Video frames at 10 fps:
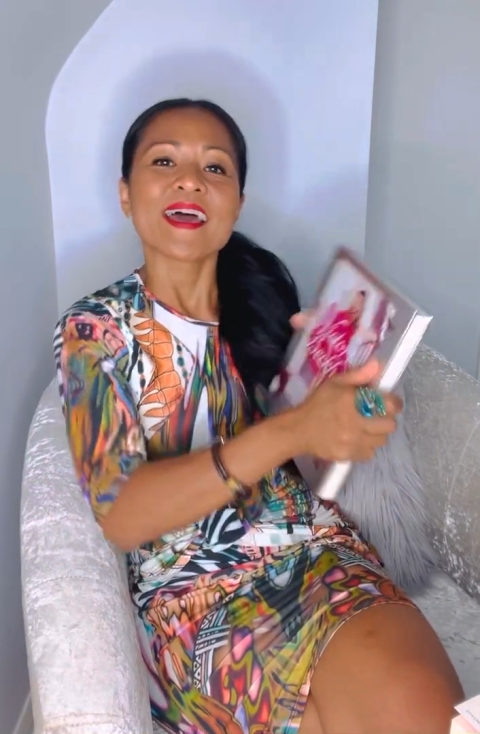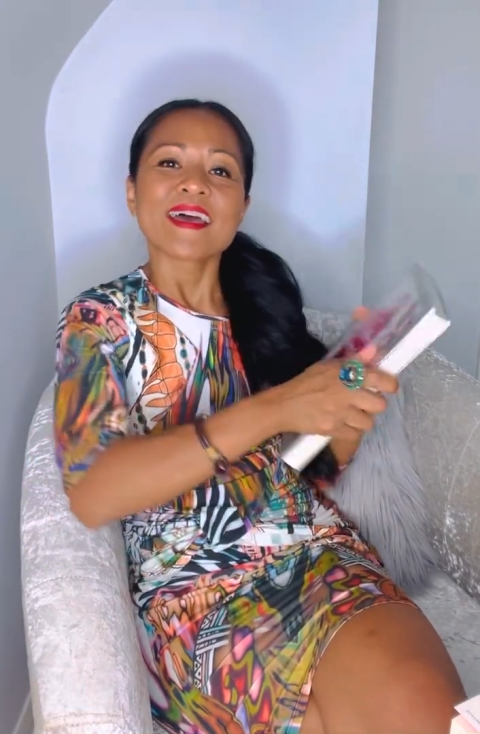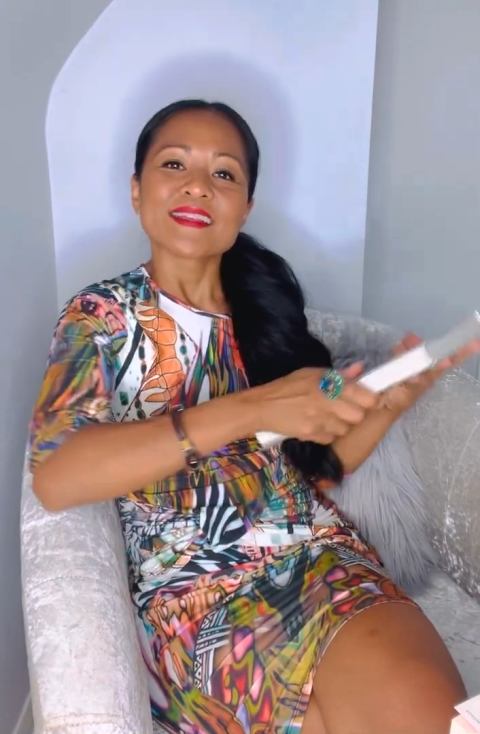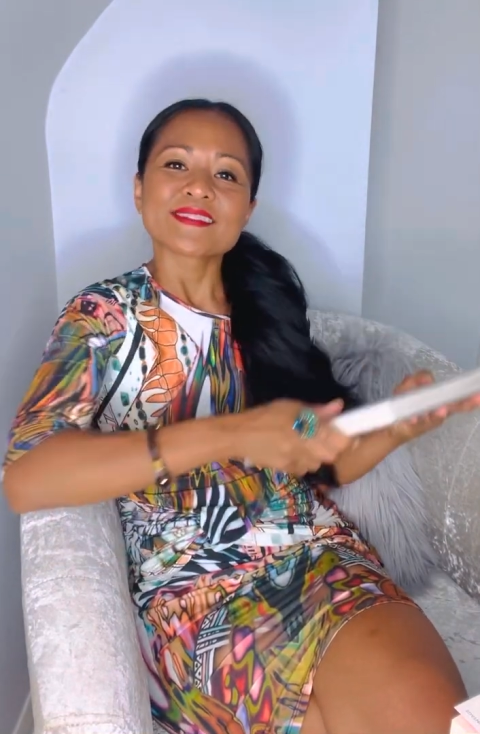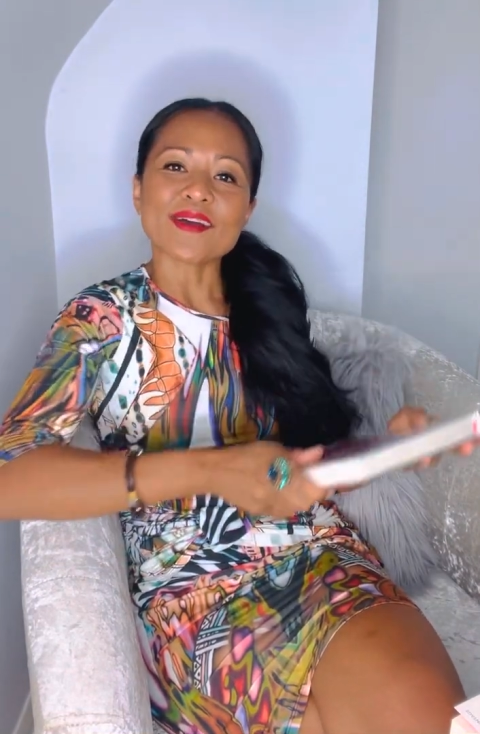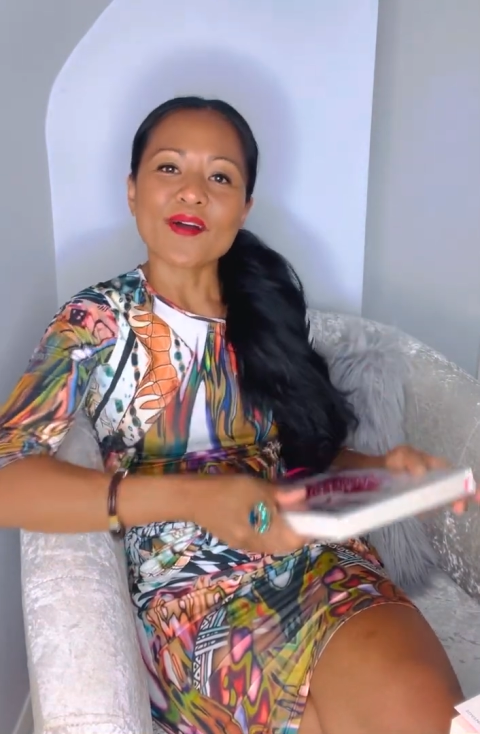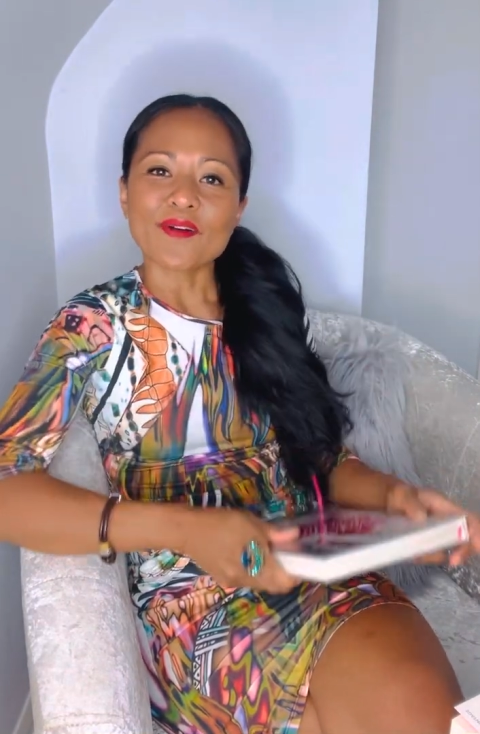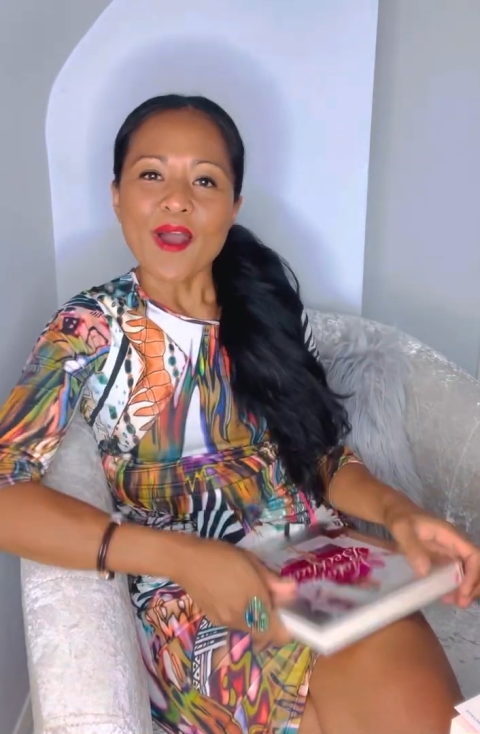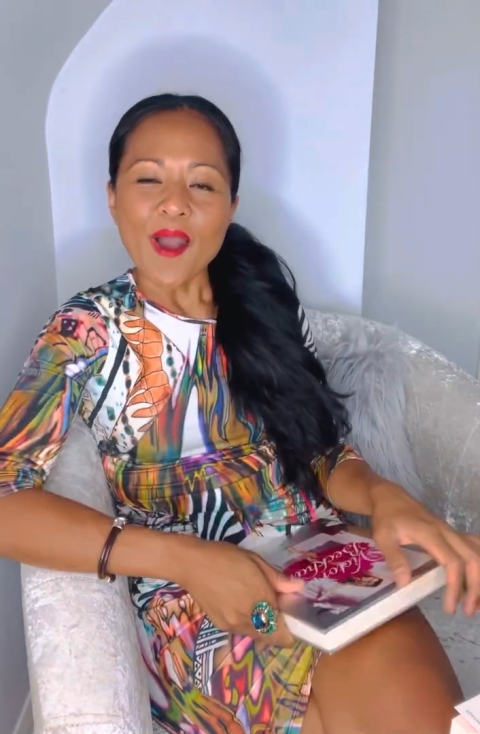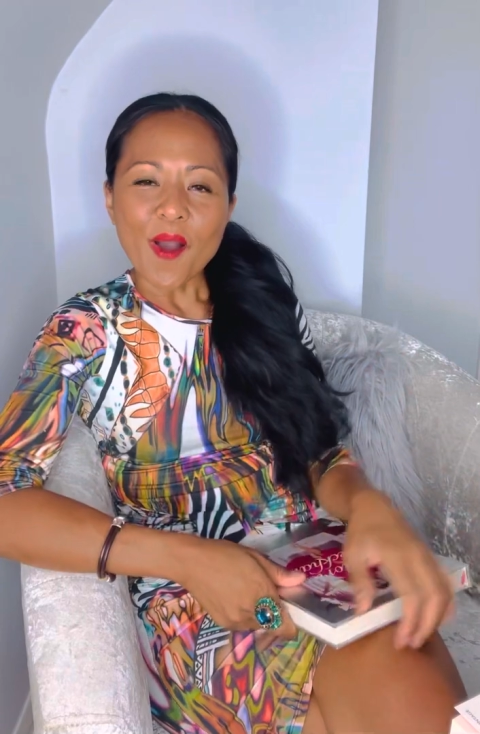So
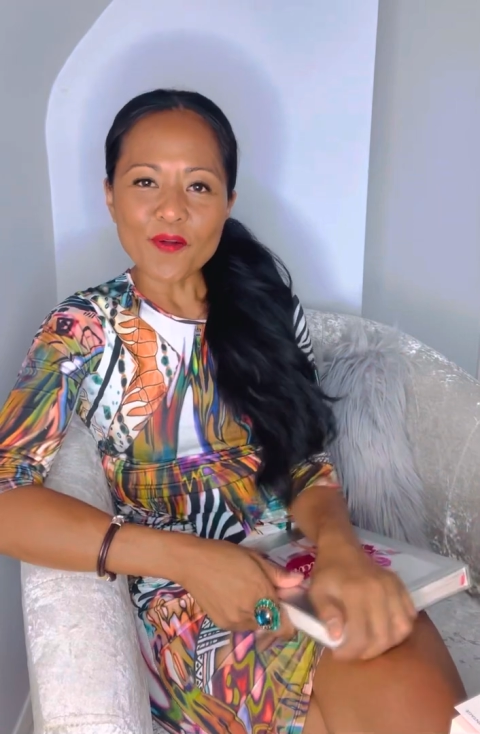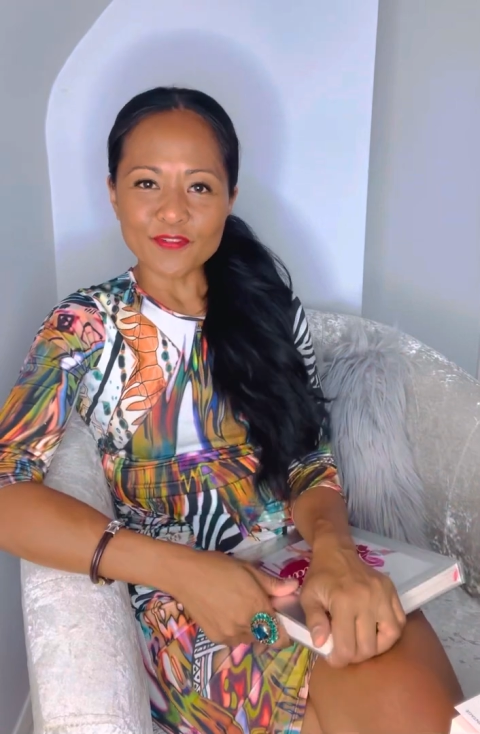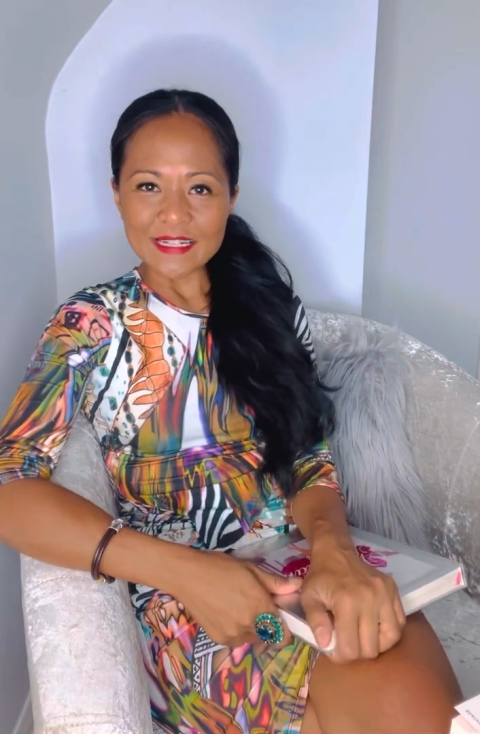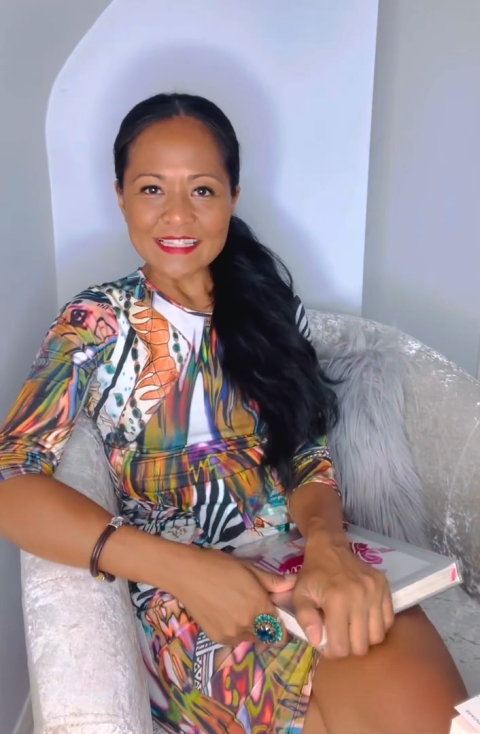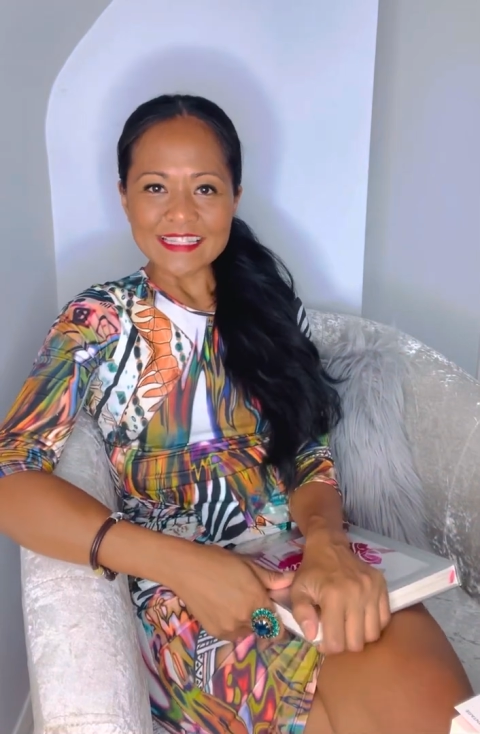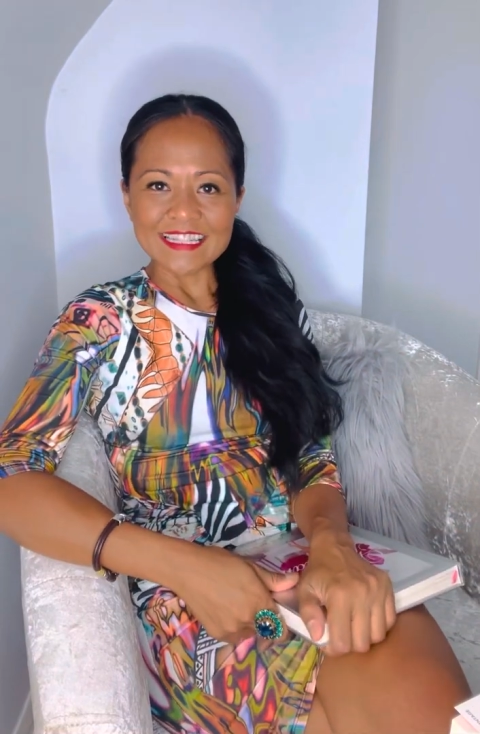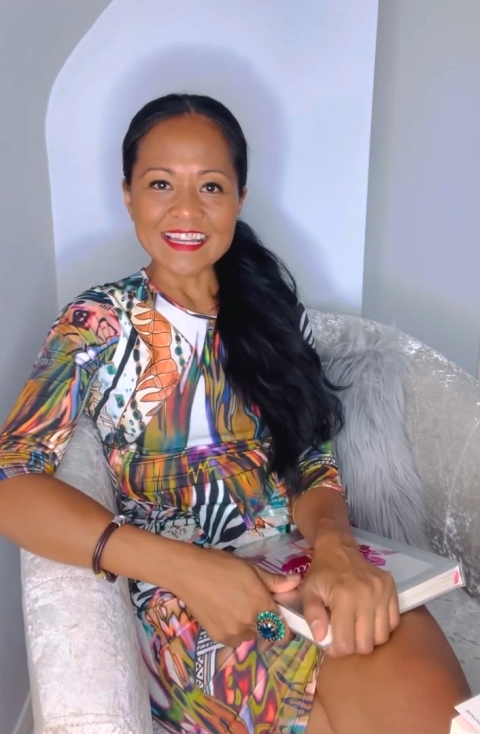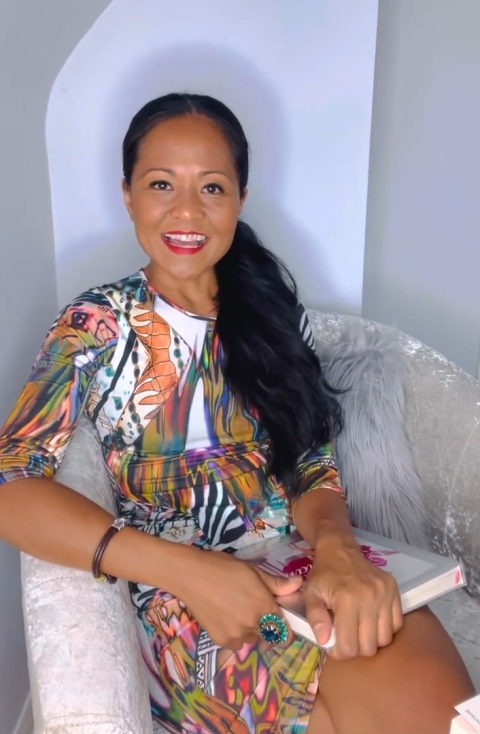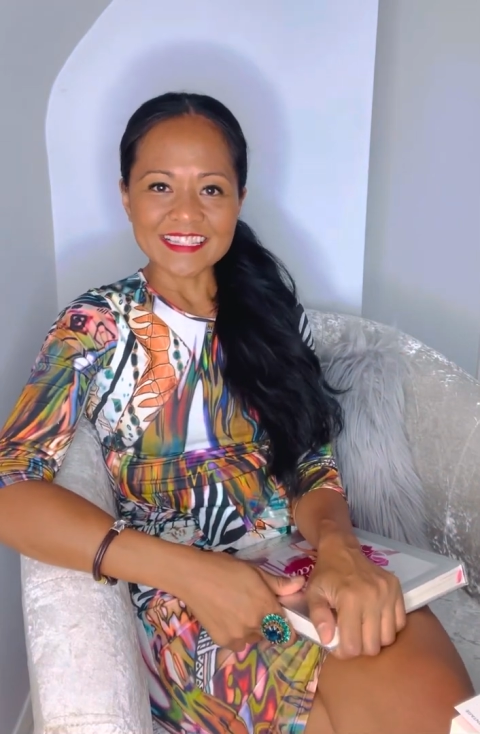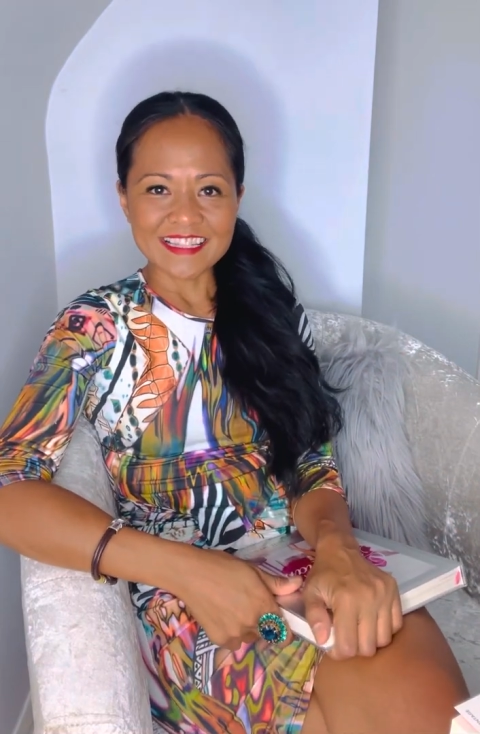hopefully see you
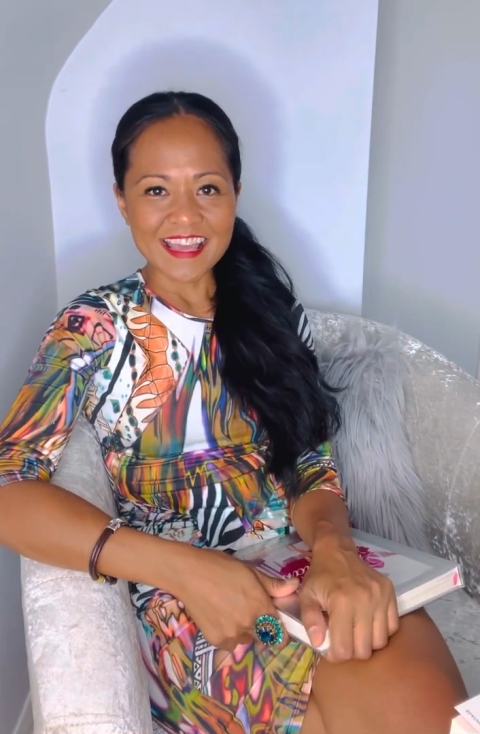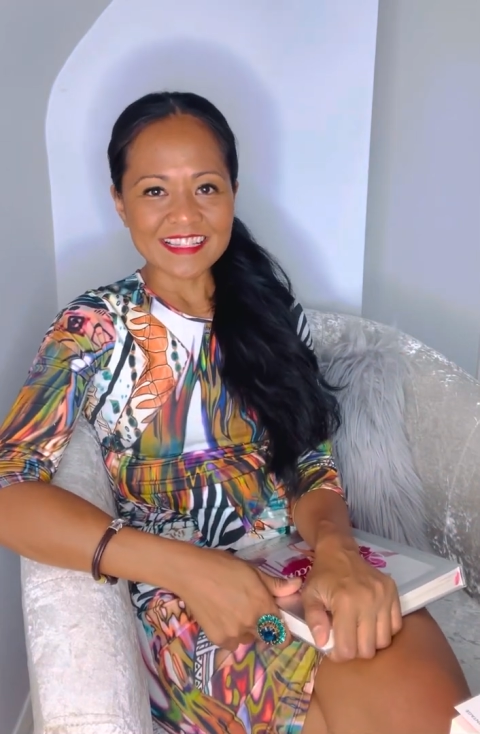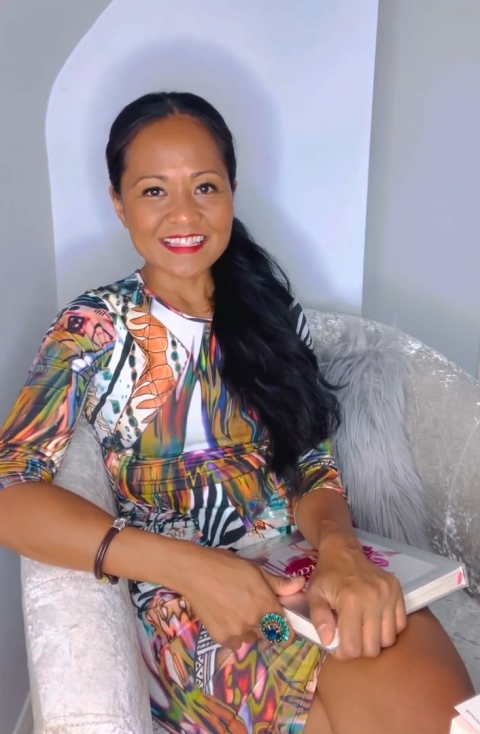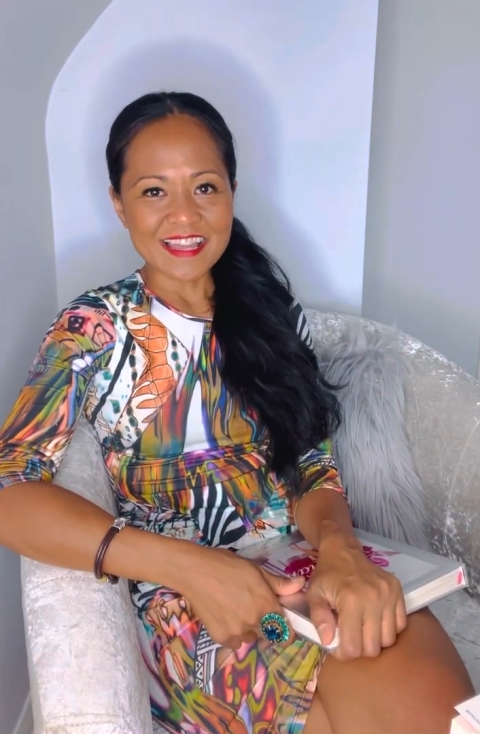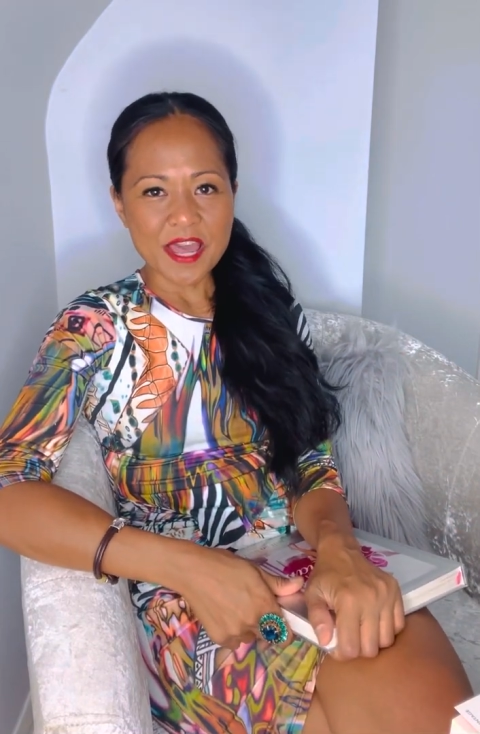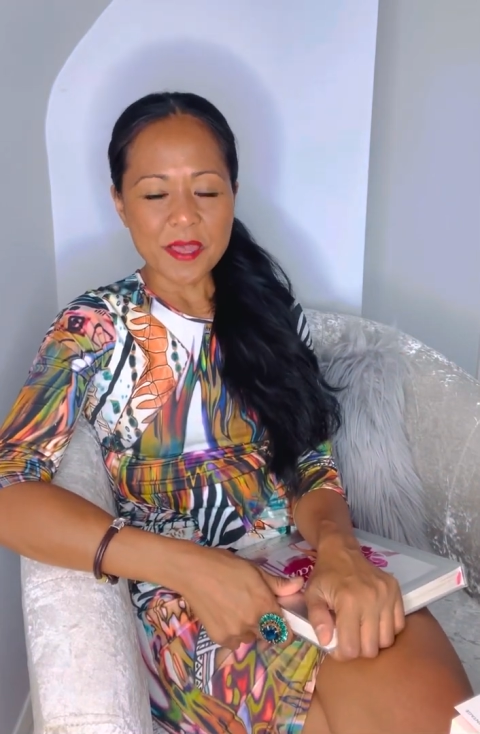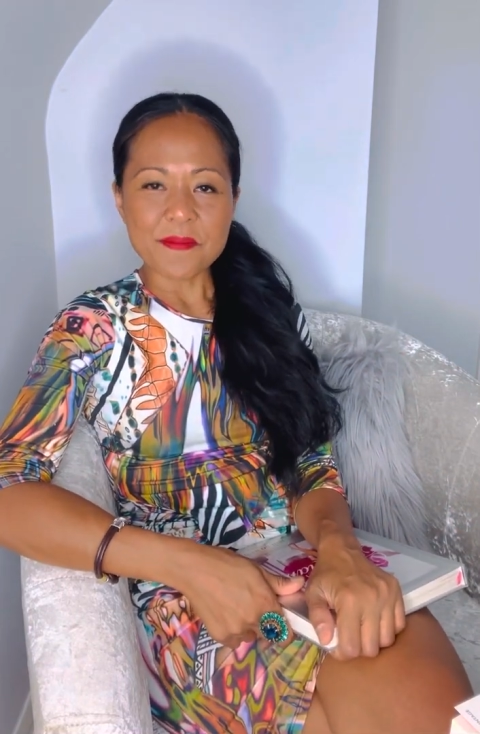guys next time,